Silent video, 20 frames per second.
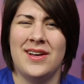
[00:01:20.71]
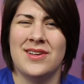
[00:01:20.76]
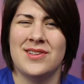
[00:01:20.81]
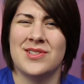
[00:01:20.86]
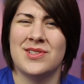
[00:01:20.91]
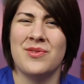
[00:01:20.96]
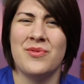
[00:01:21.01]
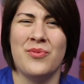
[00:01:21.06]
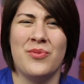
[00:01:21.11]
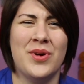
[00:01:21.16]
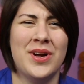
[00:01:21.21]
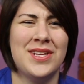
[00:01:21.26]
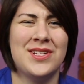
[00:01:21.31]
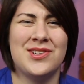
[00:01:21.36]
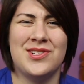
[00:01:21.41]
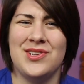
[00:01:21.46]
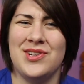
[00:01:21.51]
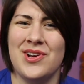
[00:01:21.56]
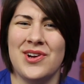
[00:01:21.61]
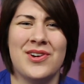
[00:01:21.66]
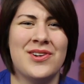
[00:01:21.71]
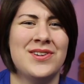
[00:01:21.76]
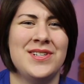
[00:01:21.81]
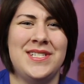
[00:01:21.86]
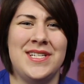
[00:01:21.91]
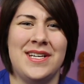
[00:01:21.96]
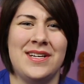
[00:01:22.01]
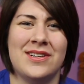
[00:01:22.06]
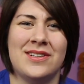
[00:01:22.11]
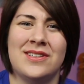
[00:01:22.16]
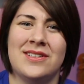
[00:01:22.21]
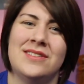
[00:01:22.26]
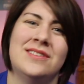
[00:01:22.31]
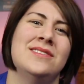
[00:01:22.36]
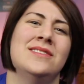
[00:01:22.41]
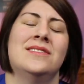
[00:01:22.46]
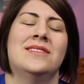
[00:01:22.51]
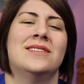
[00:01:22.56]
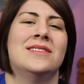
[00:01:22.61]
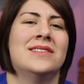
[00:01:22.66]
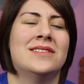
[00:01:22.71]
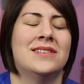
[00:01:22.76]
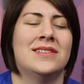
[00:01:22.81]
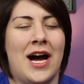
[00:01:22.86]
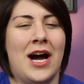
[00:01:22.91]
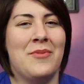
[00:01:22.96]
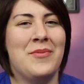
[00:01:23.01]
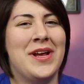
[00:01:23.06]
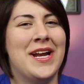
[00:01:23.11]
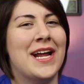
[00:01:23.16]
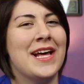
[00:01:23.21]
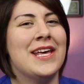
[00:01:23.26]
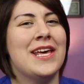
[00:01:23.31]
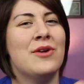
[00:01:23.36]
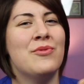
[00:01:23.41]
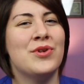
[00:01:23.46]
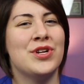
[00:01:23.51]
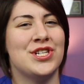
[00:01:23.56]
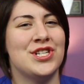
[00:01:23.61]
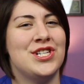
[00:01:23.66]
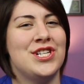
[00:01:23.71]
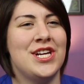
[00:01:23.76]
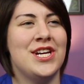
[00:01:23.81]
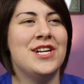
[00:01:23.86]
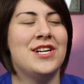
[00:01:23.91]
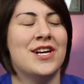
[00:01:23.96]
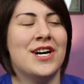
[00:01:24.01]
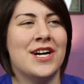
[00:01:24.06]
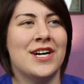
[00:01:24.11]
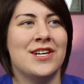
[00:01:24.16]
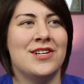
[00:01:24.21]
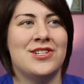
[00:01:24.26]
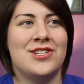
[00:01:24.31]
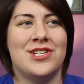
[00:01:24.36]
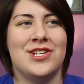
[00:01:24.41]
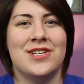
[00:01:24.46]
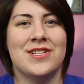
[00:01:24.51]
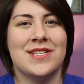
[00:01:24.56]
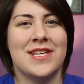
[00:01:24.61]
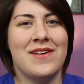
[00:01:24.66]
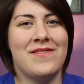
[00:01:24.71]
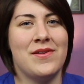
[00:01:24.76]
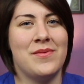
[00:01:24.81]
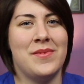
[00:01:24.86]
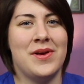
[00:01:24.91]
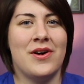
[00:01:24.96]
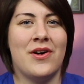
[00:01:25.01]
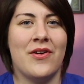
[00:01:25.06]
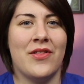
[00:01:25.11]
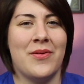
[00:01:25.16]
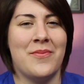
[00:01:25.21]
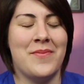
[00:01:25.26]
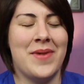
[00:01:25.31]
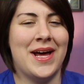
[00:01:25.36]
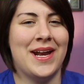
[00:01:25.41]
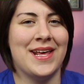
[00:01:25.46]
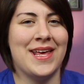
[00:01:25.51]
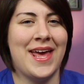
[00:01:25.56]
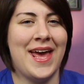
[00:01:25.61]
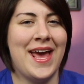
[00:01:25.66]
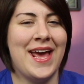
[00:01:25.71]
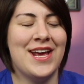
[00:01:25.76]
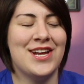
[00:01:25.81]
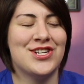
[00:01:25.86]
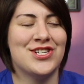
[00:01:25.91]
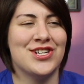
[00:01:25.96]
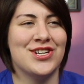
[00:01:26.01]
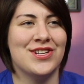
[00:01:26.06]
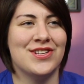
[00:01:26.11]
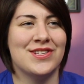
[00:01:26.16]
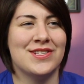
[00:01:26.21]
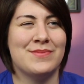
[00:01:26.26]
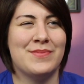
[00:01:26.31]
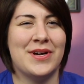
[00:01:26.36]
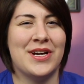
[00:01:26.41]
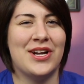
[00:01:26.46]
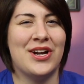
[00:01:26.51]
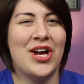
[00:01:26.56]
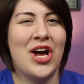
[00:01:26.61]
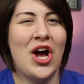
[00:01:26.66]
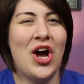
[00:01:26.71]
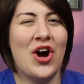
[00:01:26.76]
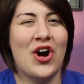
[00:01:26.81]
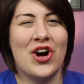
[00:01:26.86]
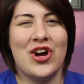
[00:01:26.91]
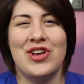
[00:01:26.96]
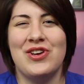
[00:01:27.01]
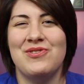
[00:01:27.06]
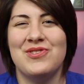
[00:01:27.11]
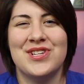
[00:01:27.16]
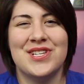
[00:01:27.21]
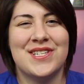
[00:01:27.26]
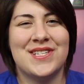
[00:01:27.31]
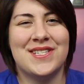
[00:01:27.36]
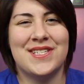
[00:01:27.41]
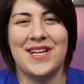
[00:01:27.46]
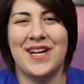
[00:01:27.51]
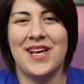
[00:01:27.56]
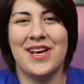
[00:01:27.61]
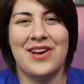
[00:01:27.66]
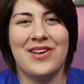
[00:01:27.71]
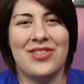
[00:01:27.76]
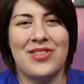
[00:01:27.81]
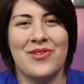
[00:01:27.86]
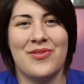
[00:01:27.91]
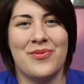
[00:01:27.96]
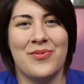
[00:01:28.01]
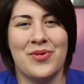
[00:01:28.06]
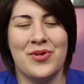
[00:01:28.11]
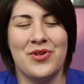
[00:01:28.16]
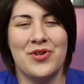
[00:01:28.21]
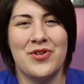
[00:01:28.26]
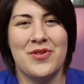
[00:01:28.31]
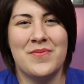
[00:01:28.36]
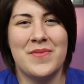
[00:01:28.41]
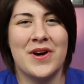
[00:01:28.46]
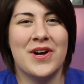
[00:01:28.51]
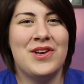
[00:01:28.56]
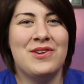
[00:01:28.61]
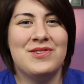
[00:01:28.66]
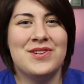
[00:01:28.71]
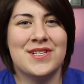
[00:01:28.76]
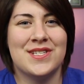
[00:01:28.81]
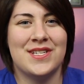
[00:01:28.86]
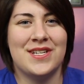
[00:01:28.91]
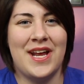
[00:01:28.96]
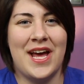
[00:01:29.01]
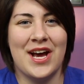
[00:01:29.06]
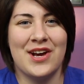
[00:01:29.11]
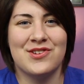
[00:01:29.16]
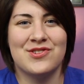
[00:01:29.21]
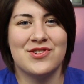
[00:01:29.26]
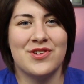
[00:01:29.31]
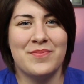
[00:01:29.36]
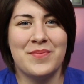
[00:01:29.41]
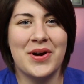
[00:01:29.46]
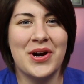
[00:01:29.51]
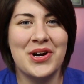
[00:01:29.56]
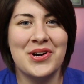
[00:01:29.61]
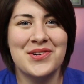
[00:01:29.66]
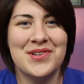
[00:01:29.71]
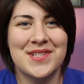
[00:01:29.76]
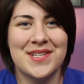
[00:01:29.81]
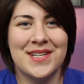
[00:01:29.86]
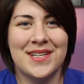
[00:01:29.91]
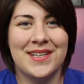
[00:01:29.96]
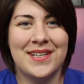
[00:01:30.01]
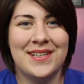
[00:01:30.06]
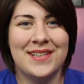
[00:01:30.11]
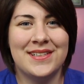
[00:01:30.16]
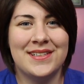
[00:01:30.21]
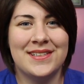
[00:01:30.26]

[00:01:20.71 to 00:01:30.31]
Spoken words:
"So what's your deal?" Huh? I mean, I get what she does. She's giving me all the medications, but are you just sitting in the room? Are you just an extra person?